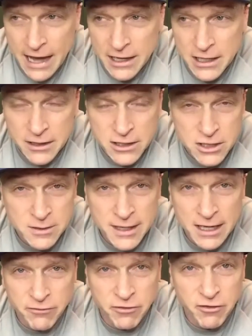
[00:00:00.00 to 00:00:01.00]
how you just
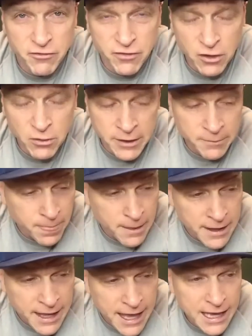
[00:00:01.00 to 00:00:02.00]
get fulfillment.
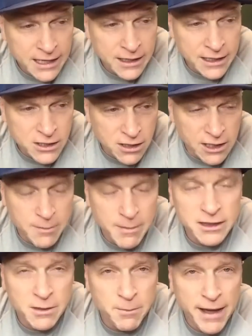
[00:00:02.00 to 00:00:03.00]
And they talked
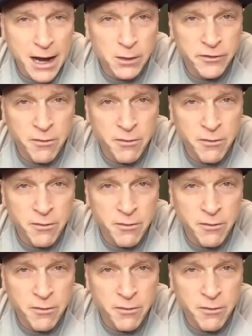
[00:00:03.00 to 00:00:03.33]
about the power of a